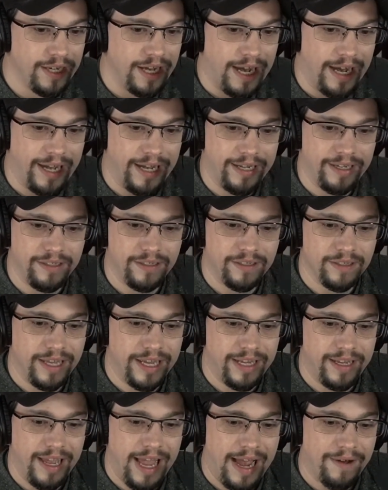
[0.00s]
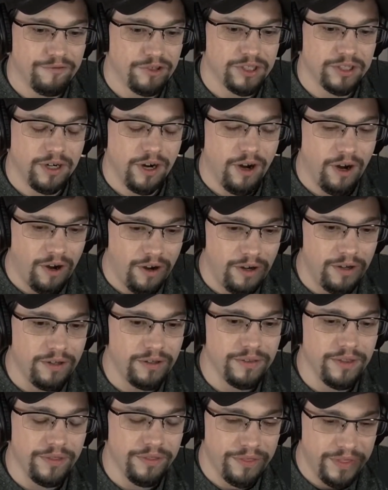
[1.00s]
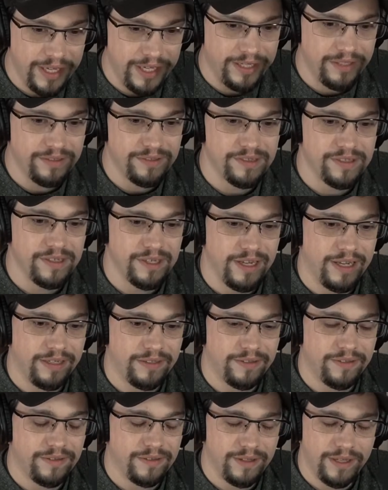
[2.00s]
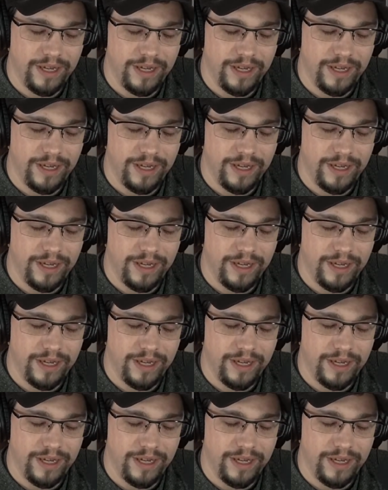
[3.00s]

After all the things and